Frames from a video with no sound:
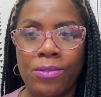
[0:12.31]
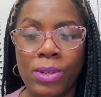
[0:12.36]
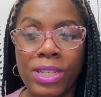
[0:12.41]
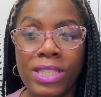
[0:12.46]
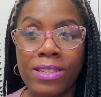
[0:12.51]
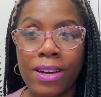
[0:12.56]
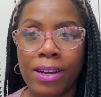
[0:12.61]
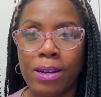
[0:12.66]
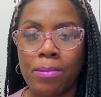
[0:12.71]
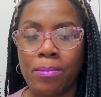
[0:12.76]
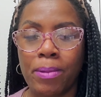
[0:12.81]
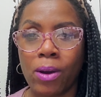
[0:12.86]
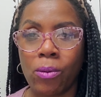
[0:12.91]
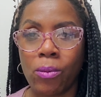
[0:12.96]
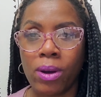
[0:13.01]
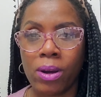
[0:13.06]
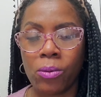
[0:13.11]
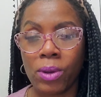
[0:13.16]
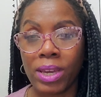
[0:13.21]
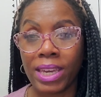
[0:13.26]
We talk about
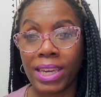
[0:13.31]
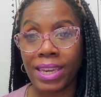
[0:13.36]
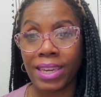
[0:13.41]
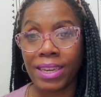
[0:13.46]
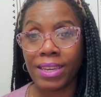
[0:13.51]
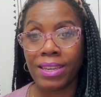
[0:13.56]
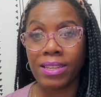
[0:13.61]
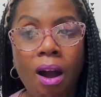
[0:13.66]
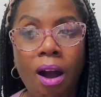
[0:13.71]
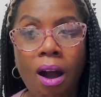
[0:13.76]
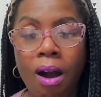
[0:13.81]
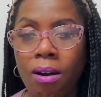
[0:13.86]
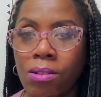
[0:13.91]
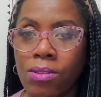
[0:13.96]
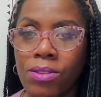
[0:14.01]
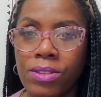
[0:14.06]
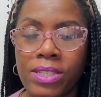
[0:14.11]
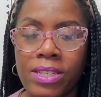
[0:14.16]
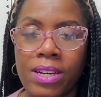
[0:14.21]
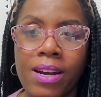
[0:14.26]
what we eat
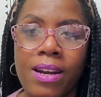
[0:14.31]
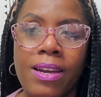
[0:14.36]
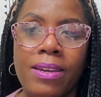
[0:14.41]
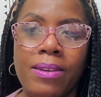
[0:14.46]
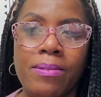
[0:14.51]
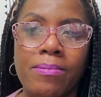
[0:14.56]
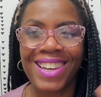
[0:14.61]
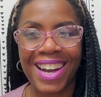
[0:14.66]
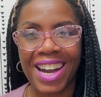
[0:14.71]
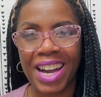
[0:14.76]
all the time.